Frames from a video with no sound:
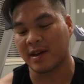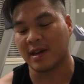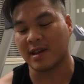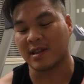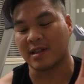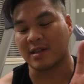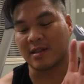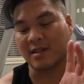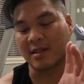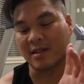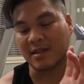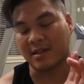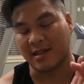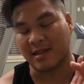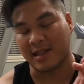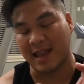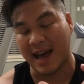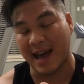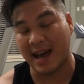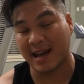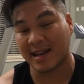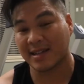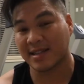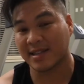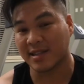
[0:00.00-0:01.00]
It
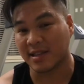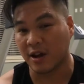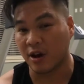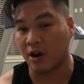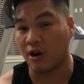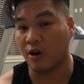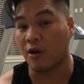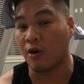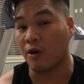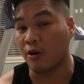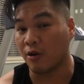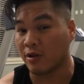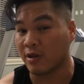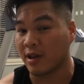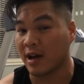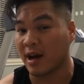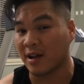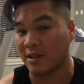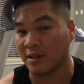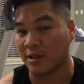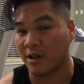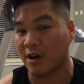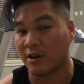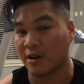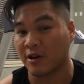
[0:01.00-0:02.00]
lasts a whole
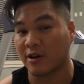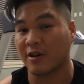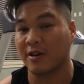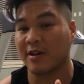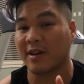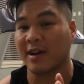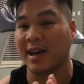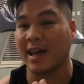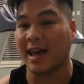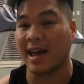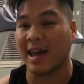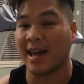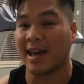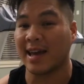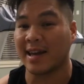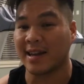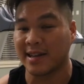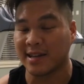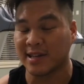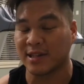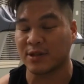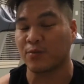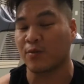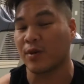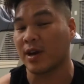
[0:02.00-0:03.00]
lot longer and
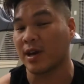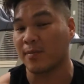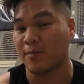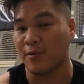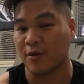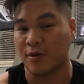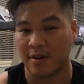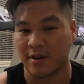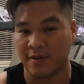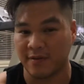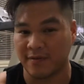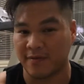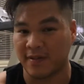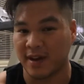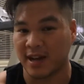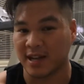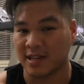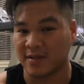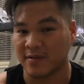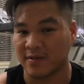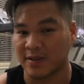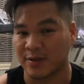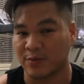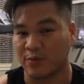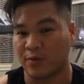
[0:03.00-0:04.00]
it's way more
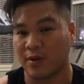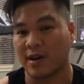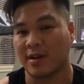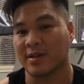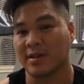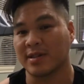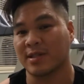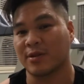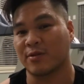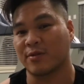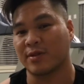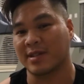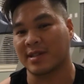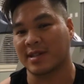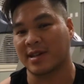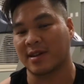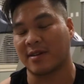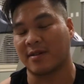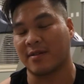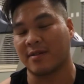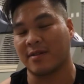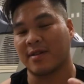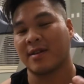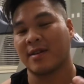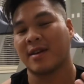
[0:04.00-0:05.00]
effective as well. So it's gonna